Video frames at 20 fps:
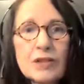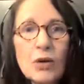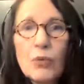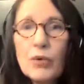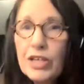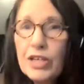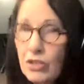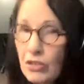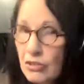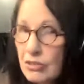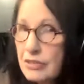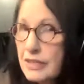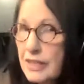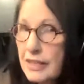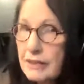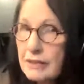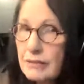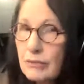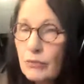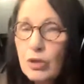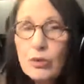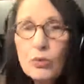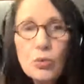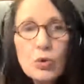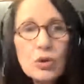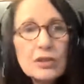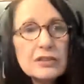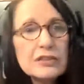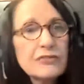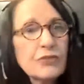We earned it. We
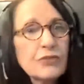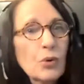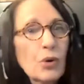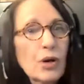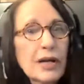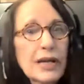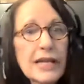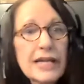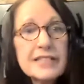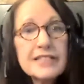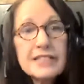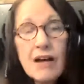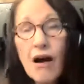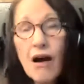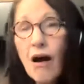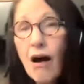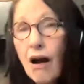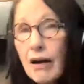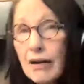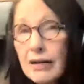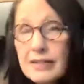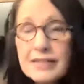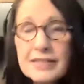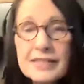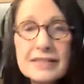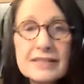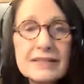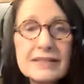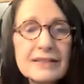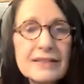worked for it. It's
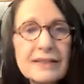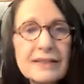ours.